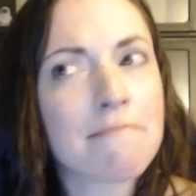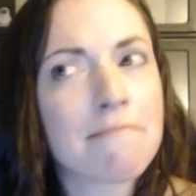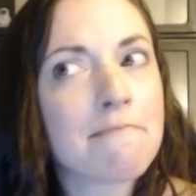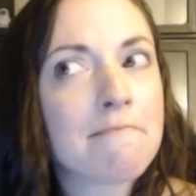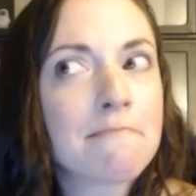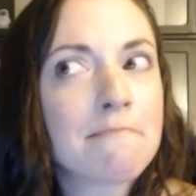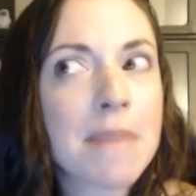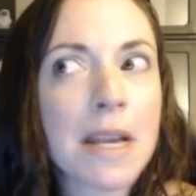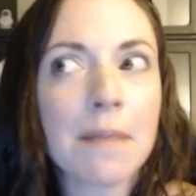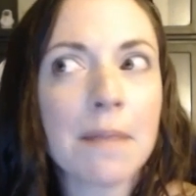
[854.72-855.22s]

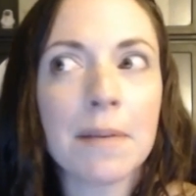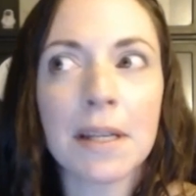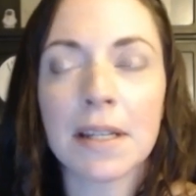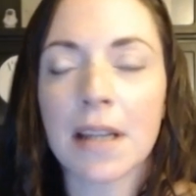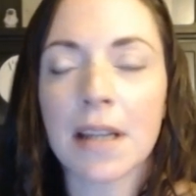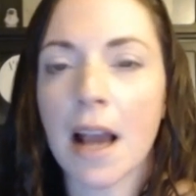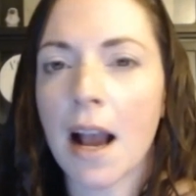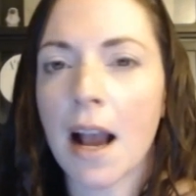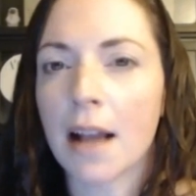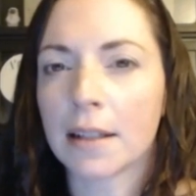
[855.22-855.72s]
maybe
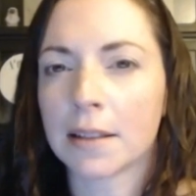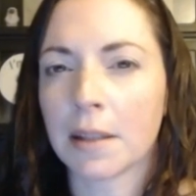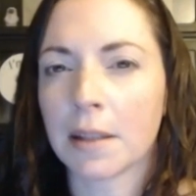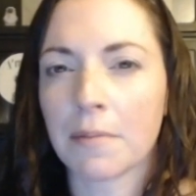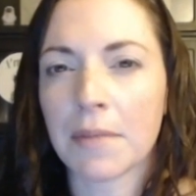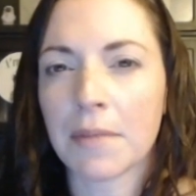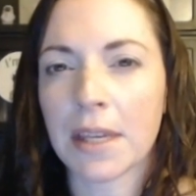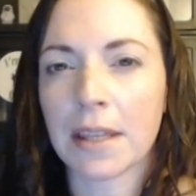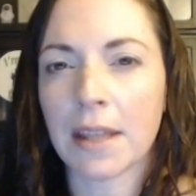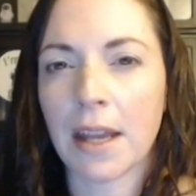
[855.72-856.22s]
not
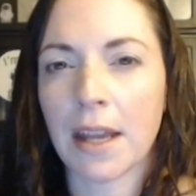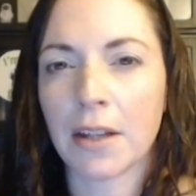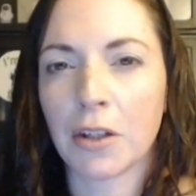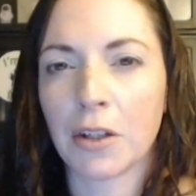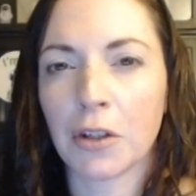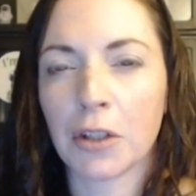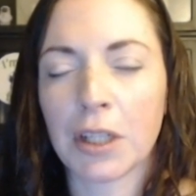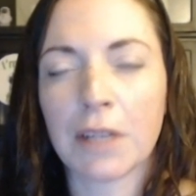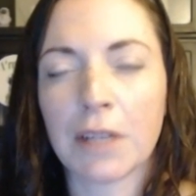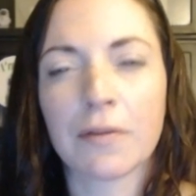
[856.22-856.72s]
something that
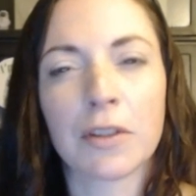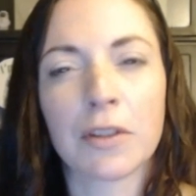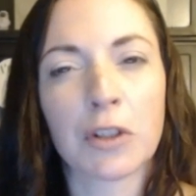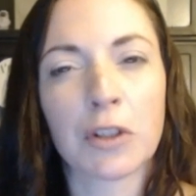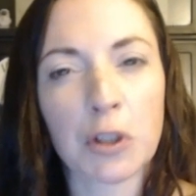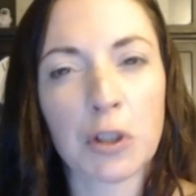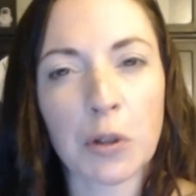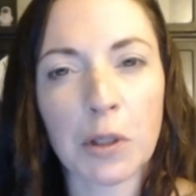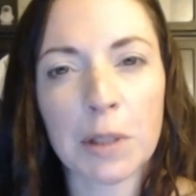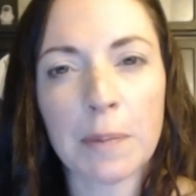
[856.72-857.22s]
you're even
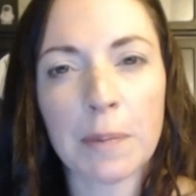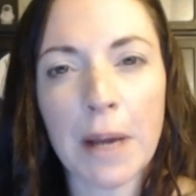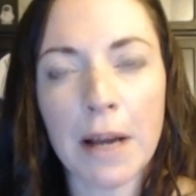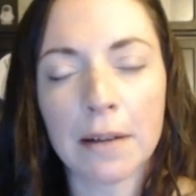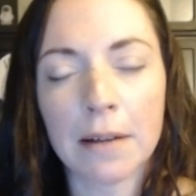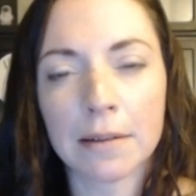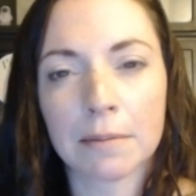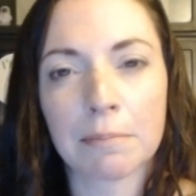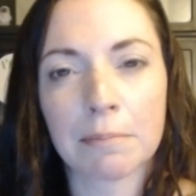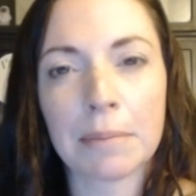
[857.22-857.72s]
sure
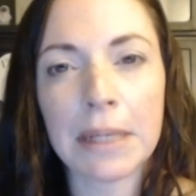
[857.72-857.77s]
about,